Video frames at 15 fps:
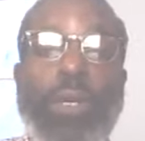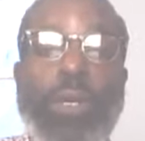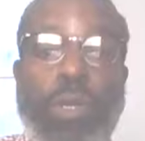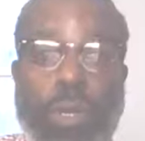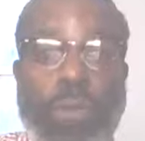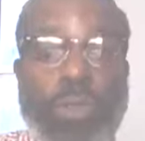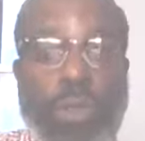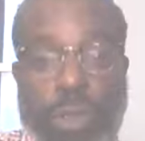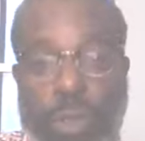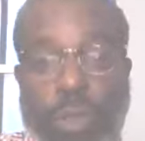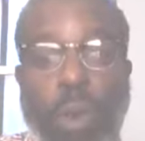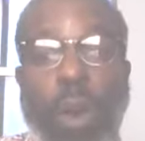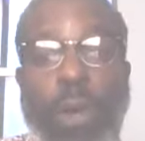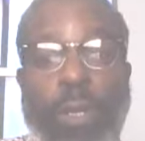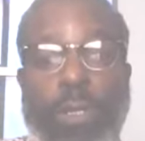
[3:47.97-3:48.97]
You should
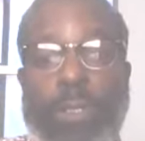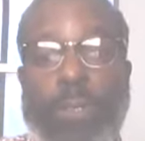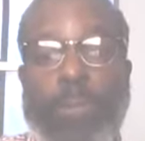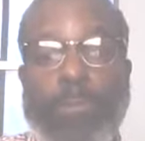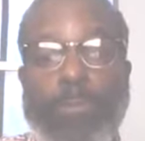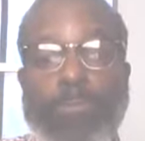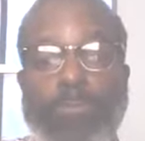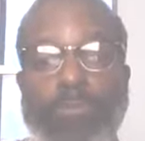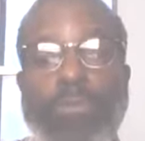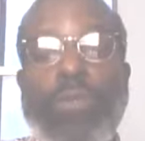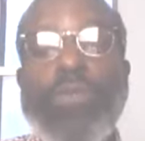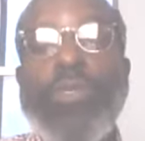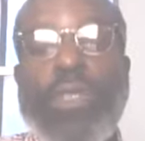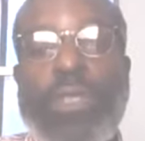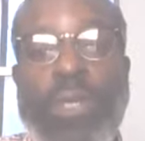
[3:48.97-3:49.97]
join us
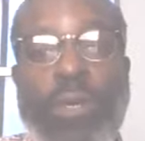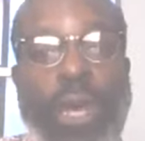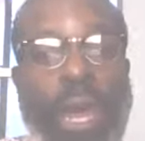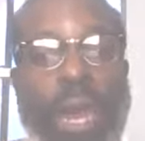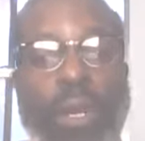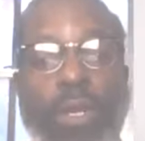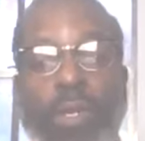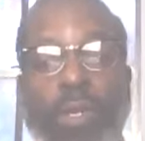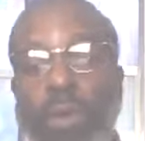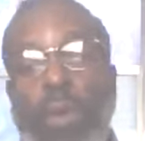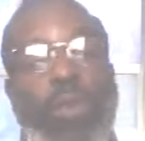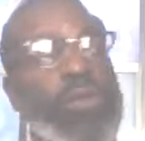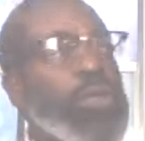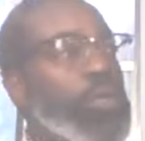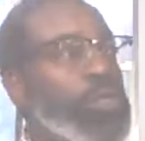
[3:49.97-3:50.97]
you still can. The
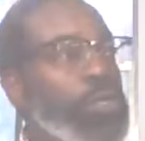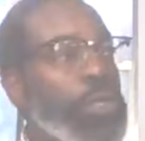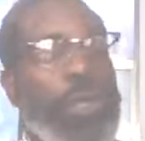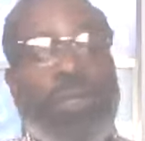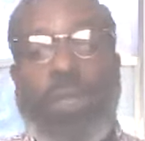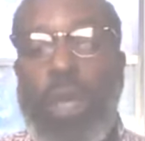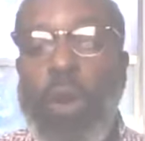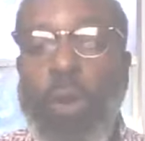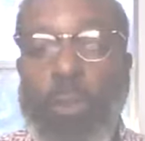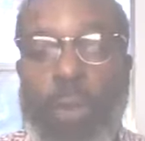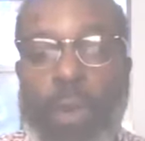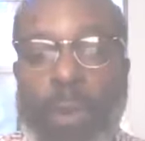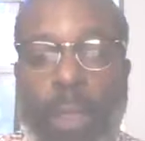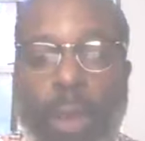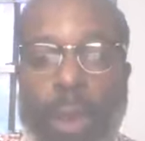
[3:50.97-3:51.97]
doors of the church are open.
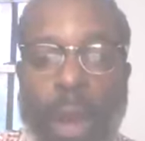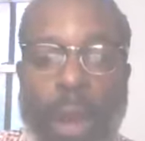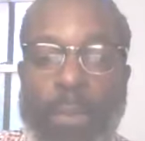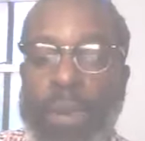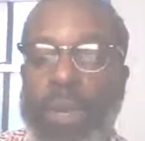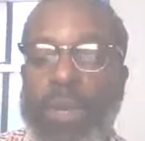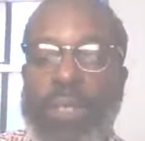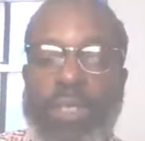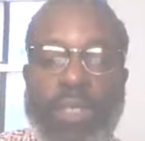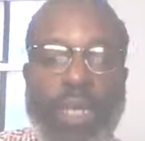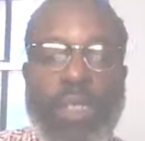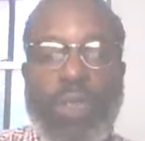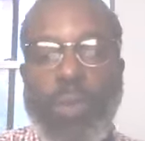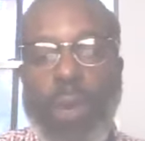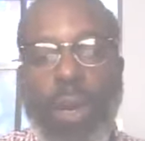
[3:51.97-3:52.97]
I'm here in the
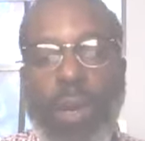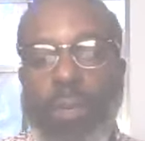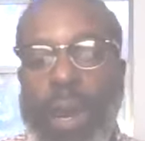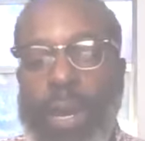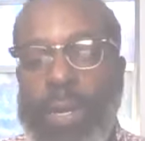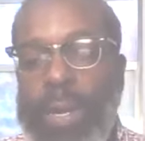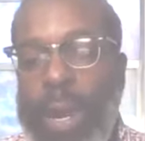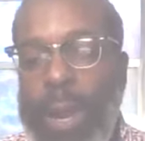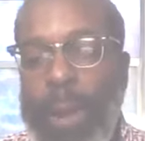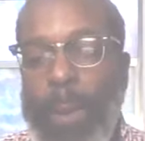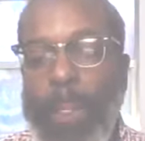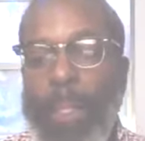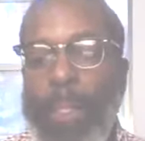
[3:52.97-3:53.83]
sanctuary right now.